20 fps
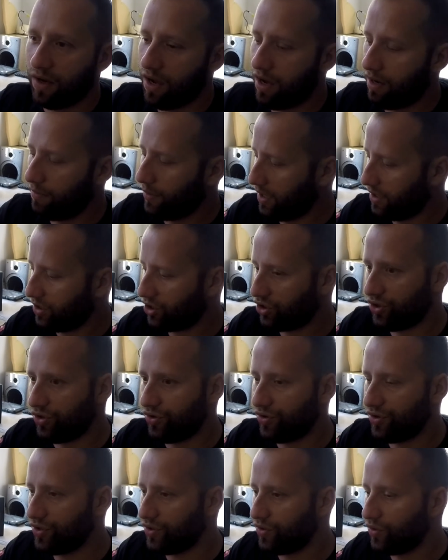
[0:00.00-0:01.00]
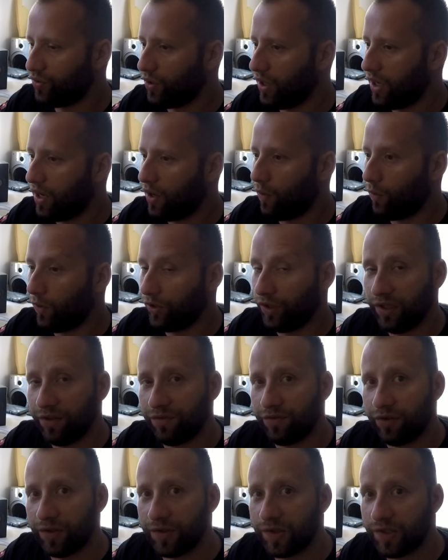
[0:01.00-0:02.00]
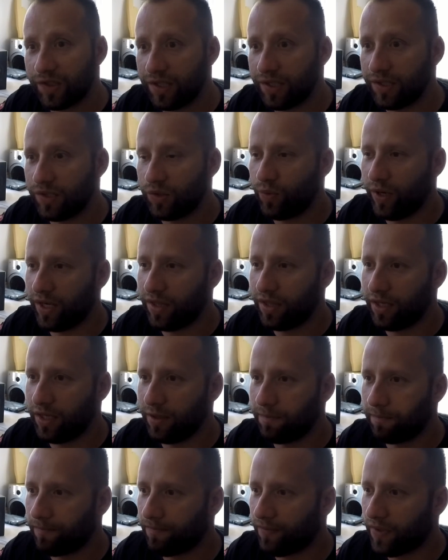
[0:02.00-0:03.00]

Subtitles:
I'm gonna show you what the difference is when the